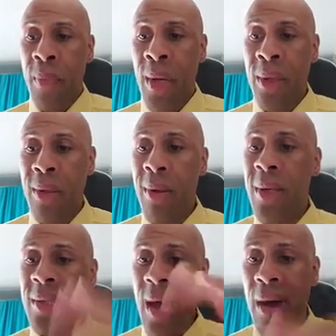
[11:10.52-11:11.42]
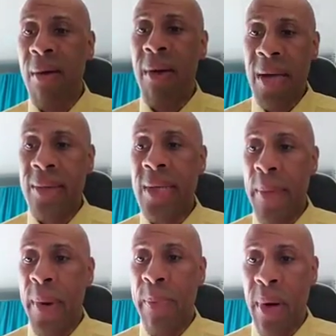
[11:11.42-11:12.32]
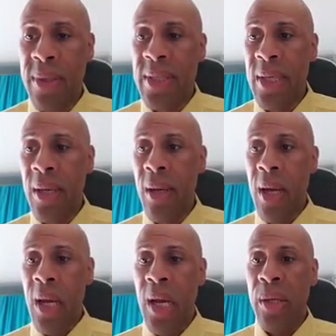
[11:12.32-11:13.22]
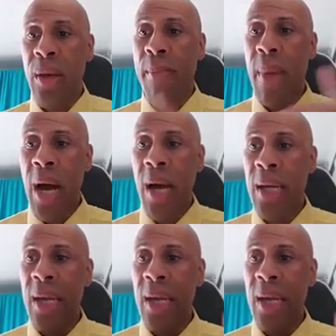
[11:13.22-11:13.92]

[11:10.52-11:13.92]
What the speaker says: you're a downgraded type of person in your mind,